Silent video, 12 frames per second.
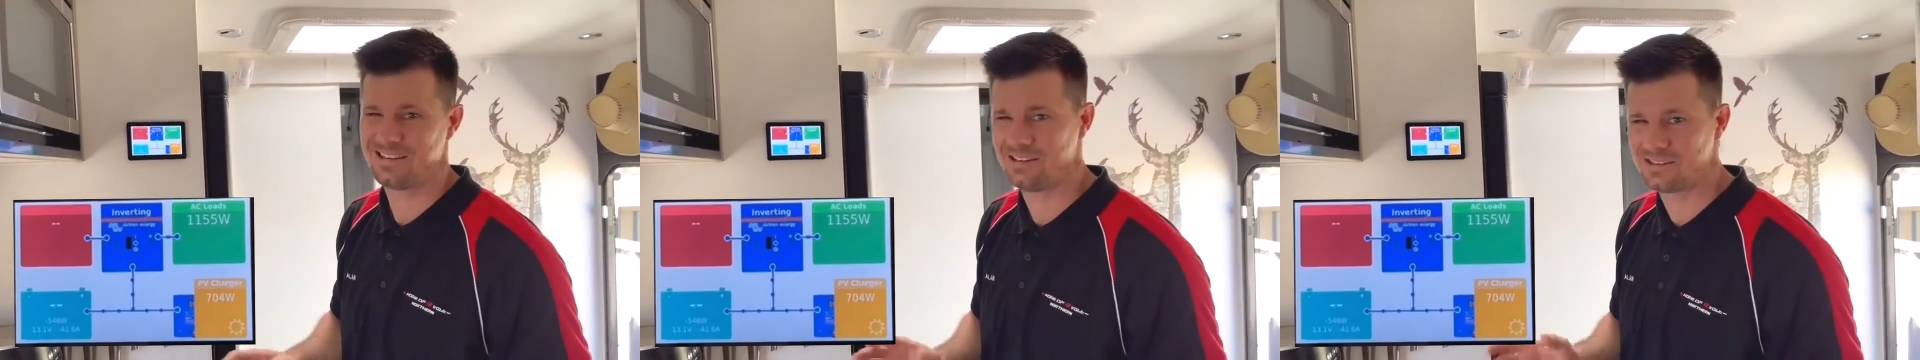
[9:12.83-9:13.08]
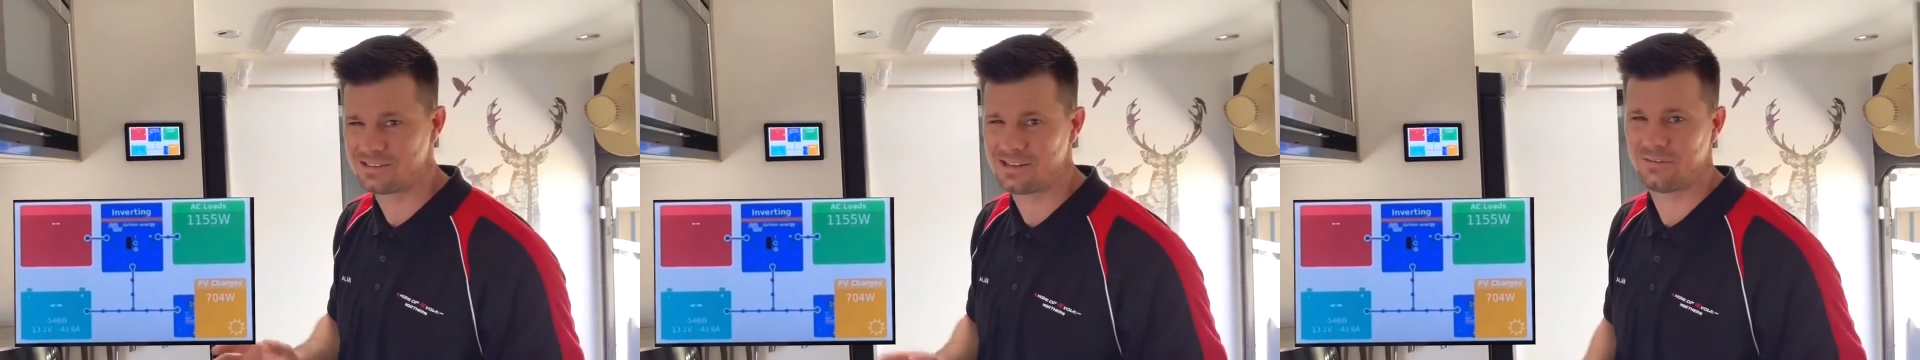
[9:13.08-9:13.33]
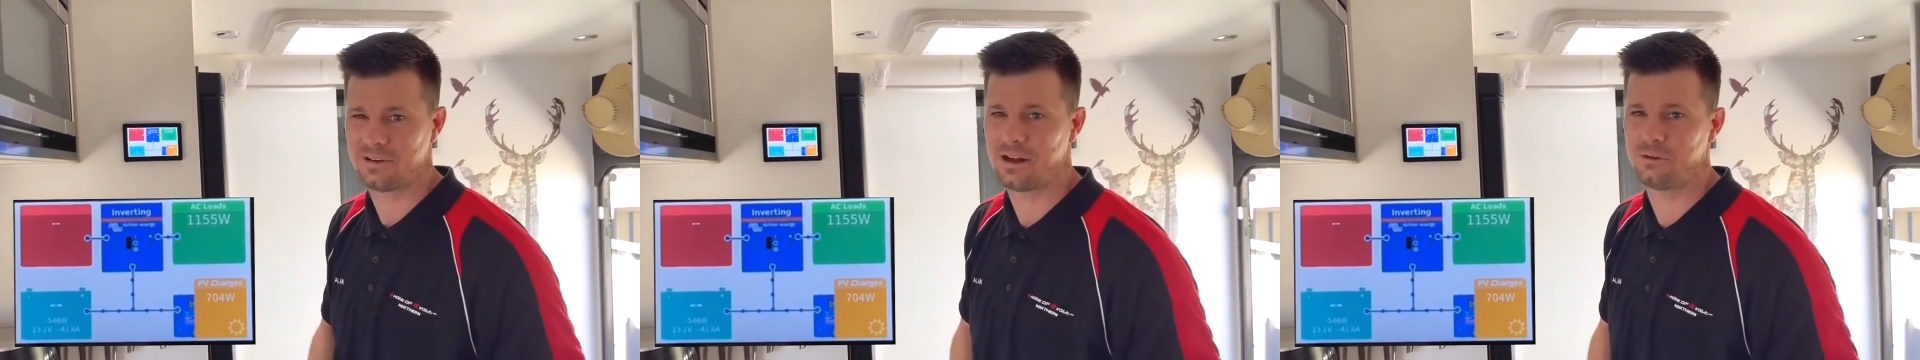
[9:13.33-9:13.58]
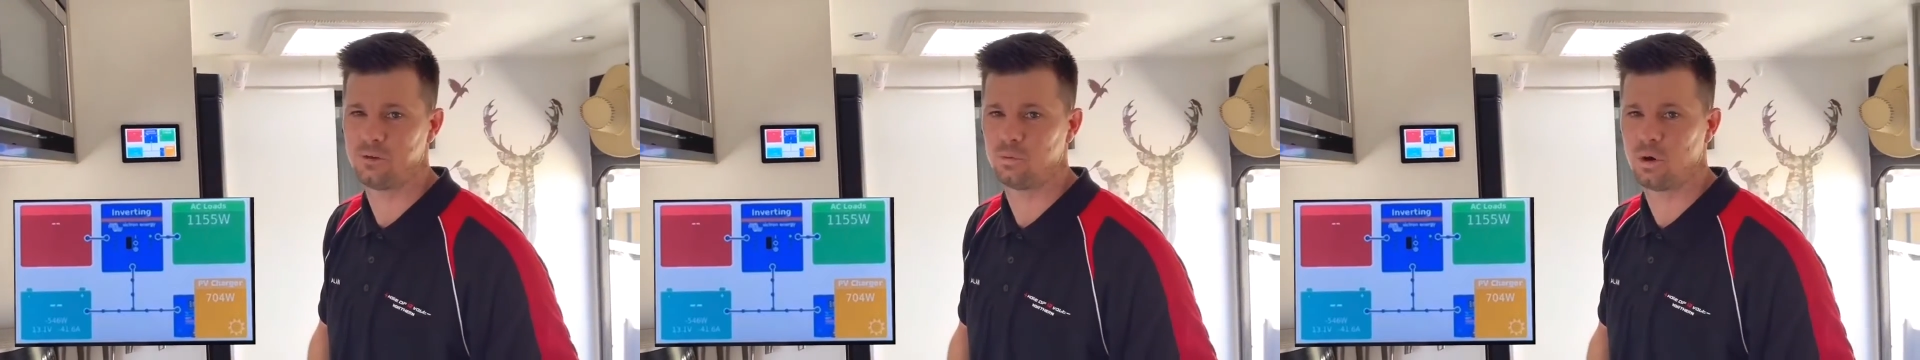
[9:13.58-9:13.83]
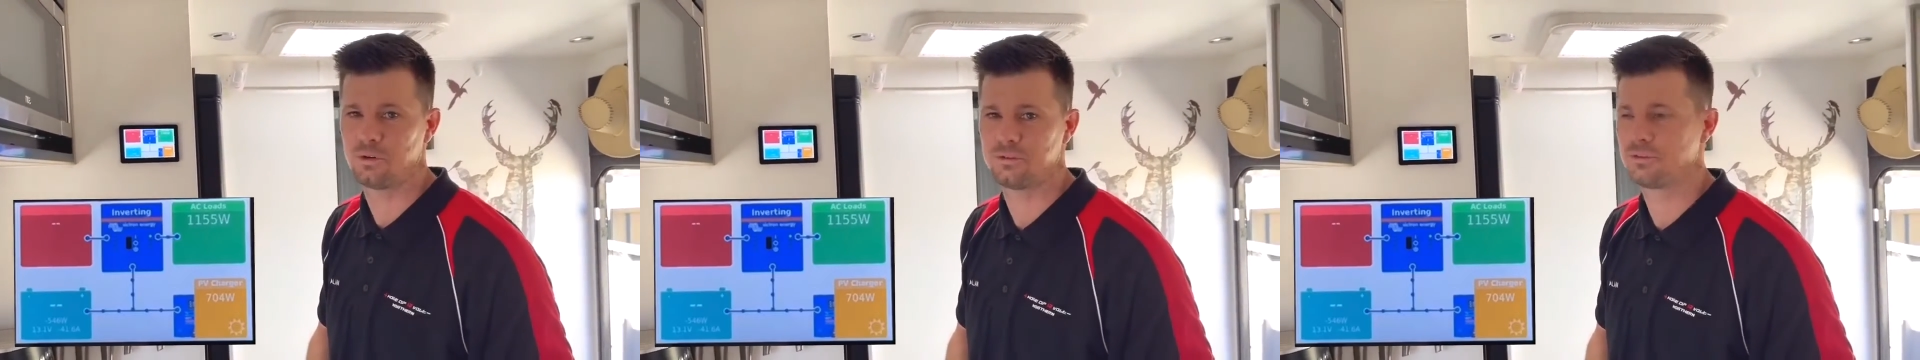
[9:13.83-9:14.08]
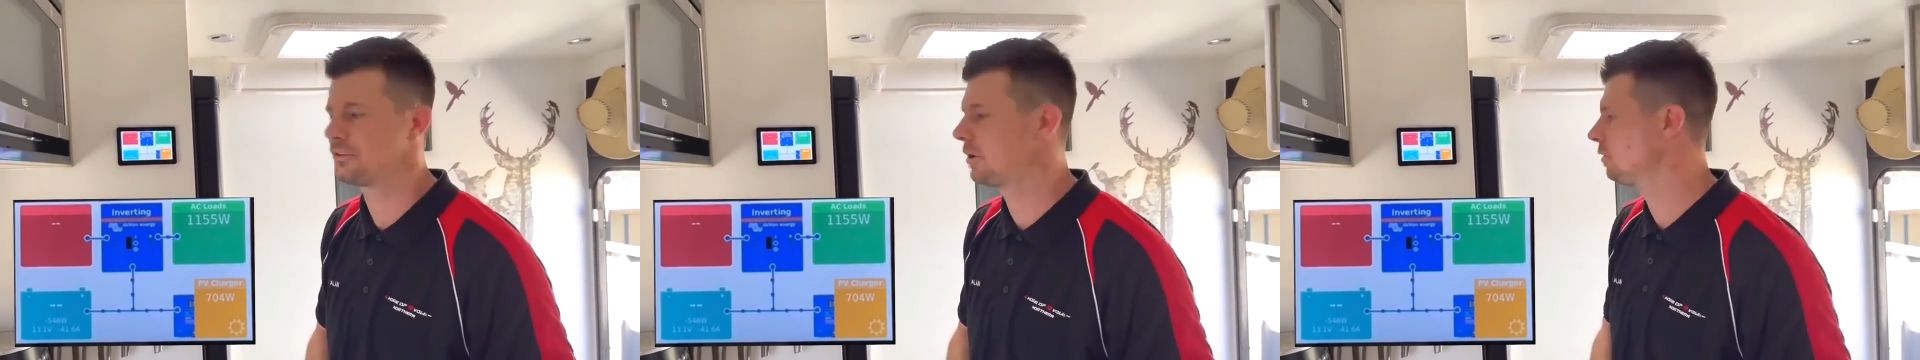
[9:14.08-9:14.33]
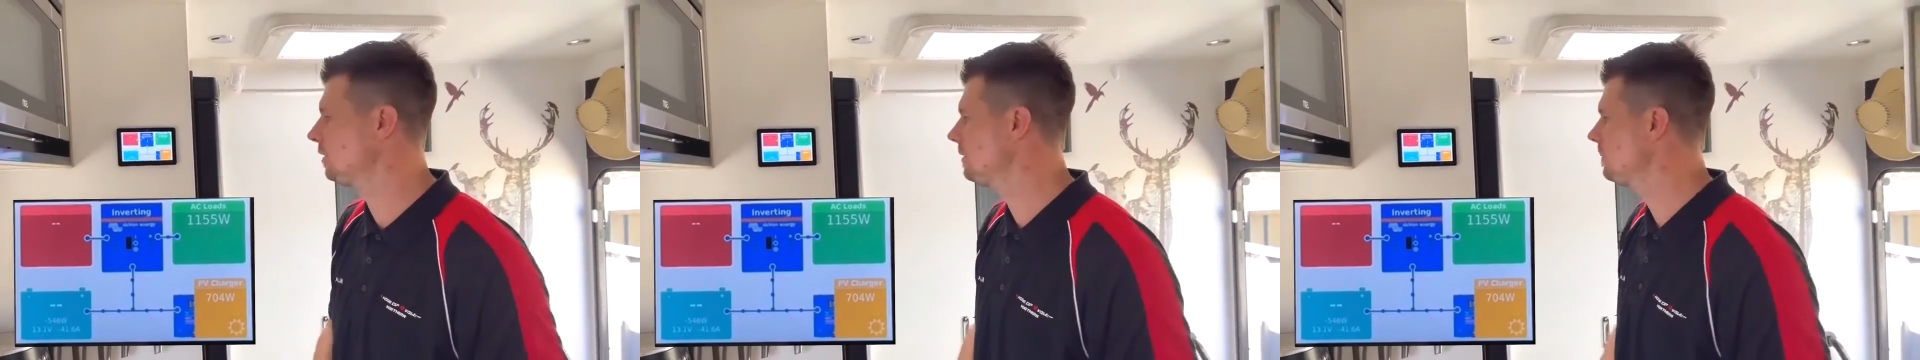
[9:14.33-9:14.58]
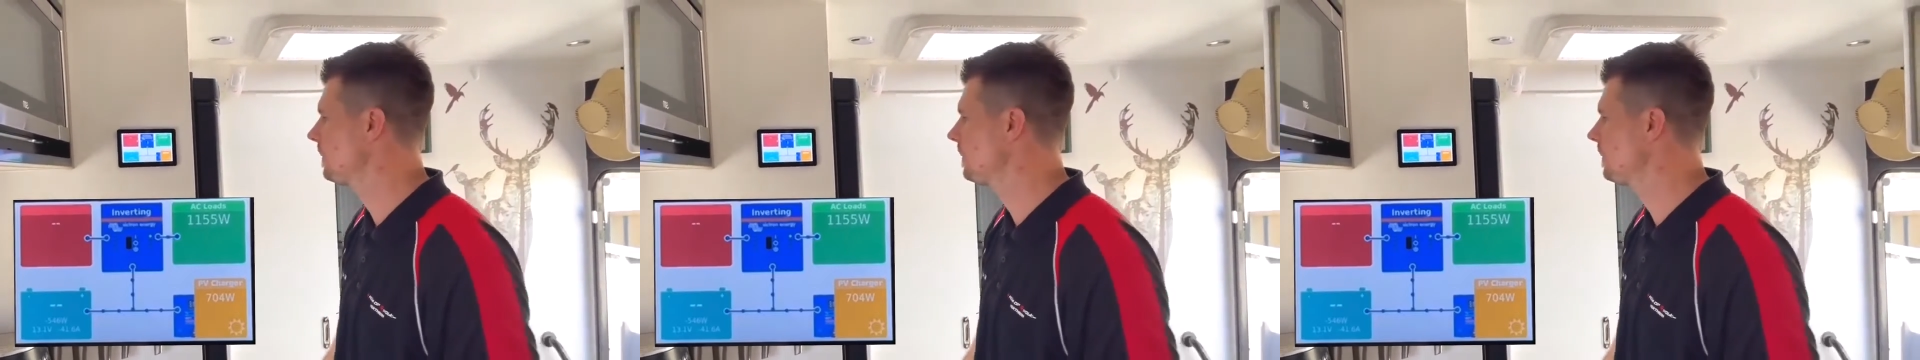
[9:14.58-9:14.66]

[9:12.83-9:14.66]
to 700 watts of solar.